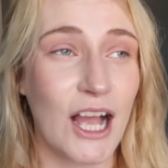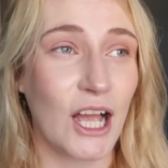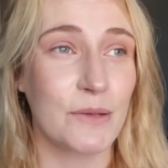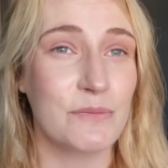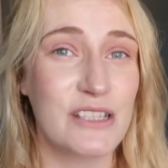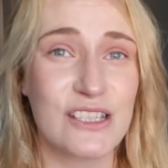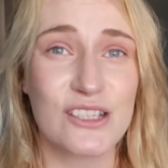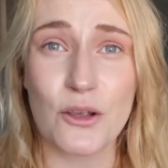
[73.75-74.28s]

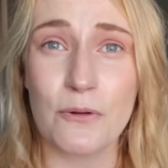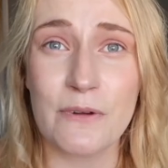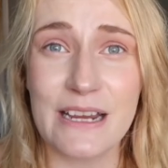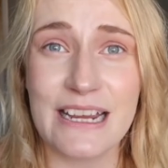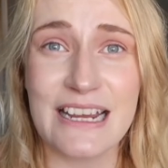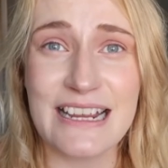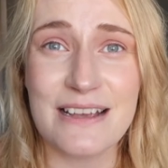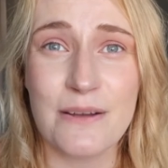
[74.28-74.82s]
I'm
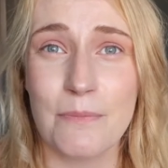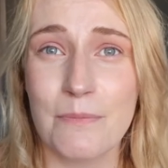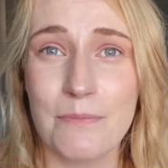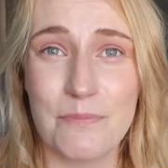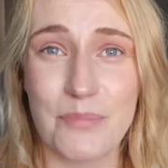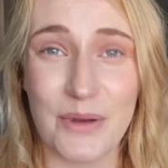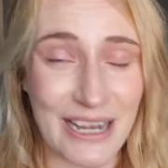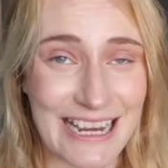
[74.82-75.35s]
sorry,
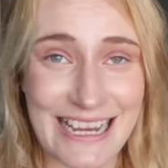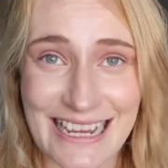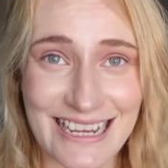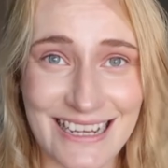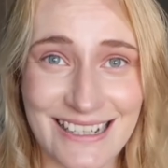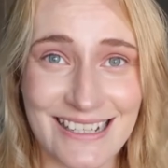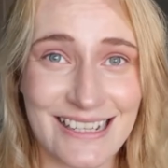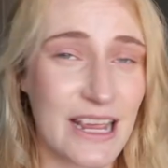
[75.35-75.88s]
but it
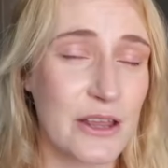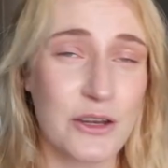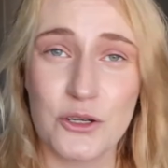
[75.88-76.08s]
is.